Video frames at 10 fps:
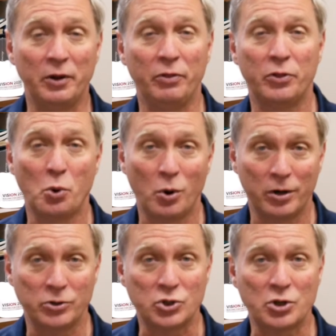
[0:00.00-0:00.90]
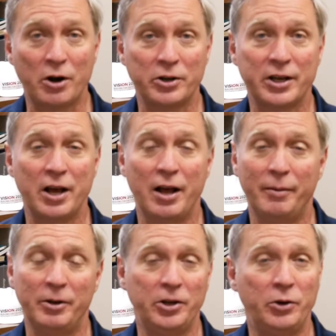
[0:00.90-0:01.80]
when thorns start to
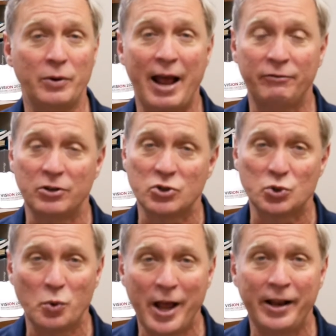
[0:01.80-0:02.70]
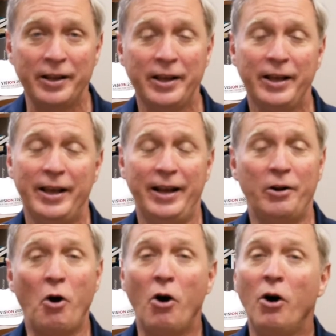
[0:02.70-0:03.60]
come and you have to sweat
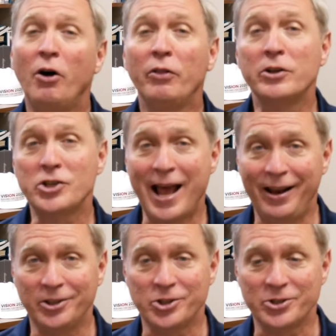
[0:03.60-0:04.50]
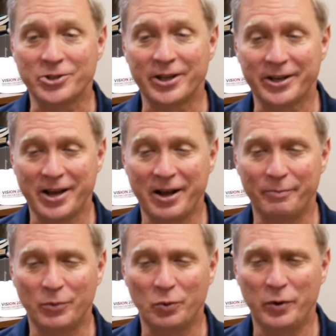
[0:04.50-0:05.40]
and all the challenges that
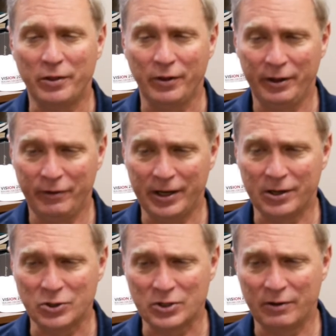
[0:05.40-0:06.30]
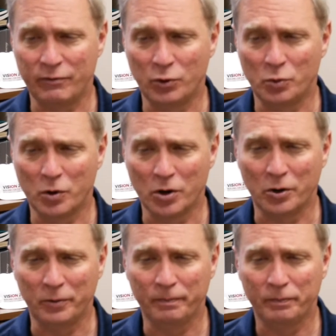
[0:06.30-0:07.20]
come with living in a sinful
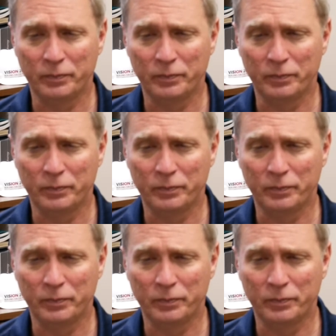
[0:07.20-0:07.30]
world.